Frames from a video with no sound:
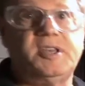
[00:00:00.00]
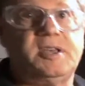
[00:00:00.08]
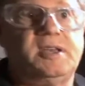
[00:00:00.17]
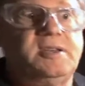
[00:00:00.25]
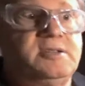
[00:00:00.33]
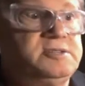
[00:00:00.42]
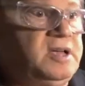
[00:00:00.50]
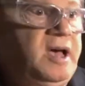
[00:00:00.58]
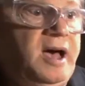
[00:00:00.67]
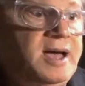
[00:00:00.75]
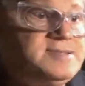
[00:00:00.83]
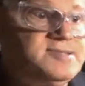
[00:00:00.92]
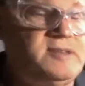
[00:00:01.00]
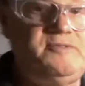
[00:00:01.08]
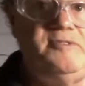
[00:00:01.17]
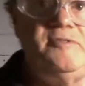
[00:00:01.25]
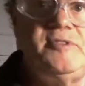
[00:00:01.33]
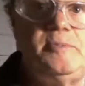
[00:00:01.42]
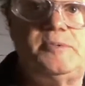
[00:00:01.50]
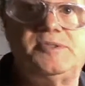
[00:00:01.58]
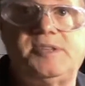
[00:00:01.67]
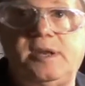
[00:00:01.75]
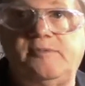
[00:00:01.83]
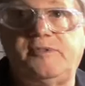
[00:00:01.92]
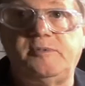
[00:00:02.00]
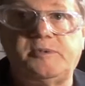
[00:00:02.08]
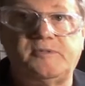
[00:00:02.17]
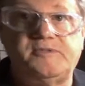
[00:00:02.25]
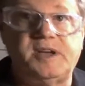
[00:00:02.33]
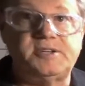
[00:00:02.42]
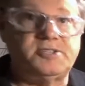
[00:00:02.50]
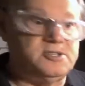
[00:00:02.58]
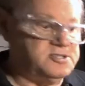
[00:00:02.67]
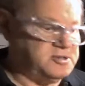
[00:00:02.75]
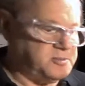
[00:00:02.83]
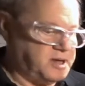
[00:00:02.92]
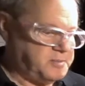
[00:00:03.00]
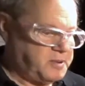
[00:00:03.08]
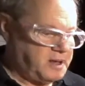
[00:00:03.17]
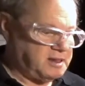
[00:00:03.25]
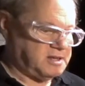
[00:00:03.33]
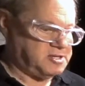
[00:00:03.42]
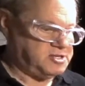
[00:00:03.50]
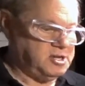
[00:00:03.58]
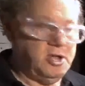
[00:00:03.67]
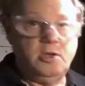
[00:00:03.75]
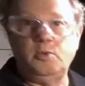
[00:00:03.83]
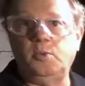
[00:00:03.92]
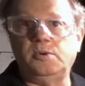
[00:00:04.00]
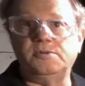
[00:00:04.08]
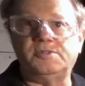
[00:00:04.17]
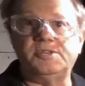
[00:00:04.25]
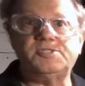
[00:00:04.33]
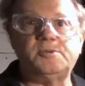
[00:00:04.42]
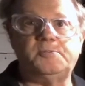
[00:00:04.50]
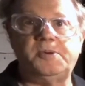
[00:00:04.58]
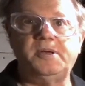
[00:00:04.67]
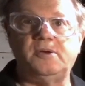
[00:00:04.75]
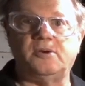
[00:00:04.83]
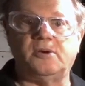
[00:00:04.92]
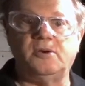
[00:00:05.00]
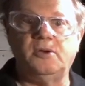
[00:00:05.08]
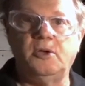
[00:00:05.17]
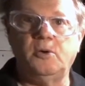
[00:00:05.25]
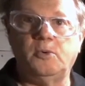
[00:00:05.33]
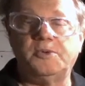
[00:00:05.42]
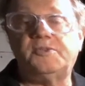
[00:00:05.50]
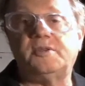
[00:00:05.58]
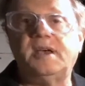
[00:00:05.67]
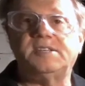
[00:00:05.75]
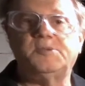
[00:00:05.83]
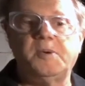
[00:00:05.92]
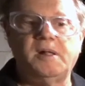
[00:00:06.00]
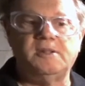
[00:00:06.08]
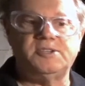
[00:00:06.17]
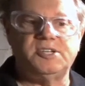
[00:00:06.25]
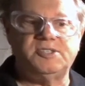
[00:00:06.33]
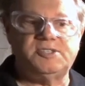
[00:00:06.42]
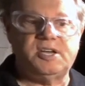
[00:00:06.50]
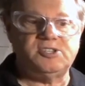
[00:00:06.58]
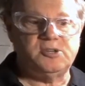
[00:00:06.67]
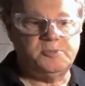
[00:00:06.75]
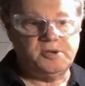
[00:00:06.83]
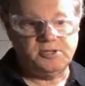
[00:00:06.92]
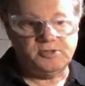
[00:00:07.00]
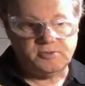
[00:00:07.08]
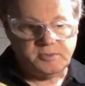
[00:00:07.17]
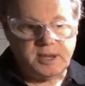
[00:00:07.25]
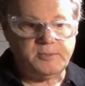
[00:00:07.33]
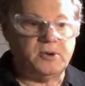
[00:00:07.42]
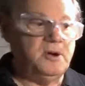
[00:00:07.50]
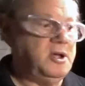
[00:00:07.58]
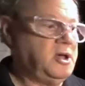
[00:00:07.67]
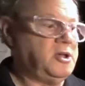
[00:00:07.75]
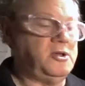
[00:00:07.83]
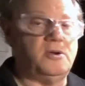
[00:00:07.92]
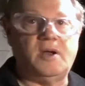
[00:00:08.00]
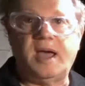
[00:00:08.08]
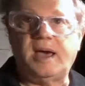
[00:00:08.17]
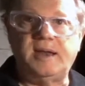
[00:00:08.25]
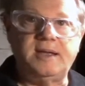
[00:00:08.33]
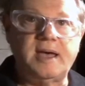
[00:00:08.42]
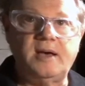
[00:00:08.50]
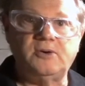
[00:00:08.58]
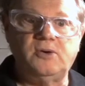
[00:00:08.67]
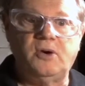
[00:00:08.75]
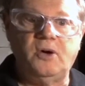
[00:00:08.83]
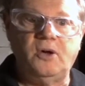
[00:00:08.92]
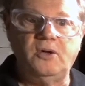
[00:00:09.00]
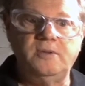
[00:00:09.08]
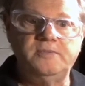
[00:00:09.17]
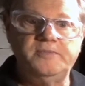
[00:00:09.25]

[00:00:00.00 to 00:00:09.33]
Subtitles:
thing is, I'd say 50% of imperfections in my polish will disappear with the next polishing session, because remember, you're adding alcohol.